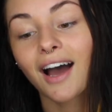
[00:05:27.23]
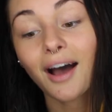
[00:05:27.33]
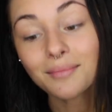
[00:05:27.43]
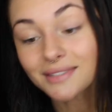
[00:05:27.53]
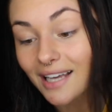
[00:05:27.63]

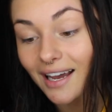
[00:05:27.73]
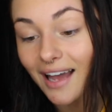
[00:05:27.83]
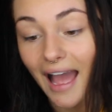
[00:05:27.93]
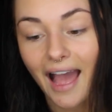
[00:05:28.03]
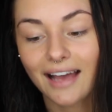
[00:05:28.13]

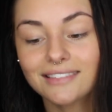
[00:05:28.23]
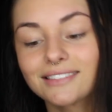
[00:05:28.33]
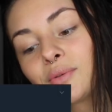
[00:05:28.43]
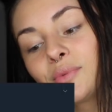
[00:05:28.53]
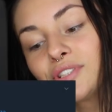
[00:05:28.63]
Hamza
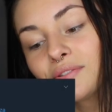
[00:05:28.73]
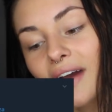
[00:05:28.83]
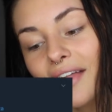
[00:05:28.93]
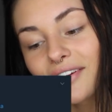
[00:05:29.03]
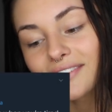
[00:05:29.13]
asks, would you
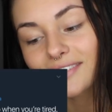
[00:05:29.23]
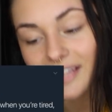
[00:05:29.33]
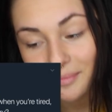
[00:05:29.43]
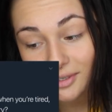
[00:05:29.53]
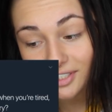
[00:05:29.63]
rather
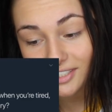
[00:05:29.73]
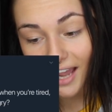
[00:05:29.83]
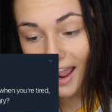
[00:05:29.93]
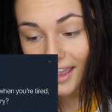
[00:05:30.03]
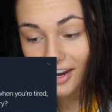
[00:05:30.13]
sleep when you're
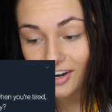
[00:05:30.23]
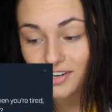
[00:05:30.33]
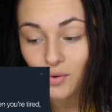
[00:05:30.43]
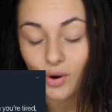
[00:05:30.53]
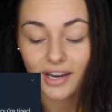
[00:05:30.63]
tired
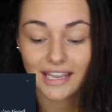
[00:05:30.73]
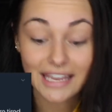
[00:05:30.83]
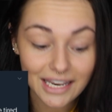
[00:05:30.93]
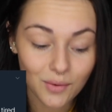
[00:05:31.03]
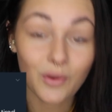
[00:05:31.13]
or
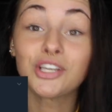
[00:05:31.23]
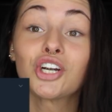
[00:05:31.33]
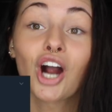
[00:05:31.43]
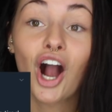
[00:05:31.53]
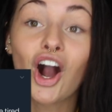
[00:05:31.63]
eat when
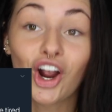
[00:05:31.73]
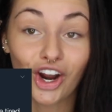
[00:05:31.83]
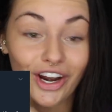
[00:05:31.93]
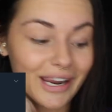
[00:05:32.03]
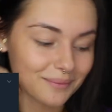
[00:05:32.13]
you're
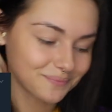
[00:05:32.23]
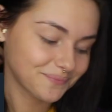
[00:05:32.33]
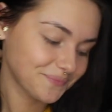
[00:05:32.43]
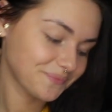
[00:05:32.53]
hungry?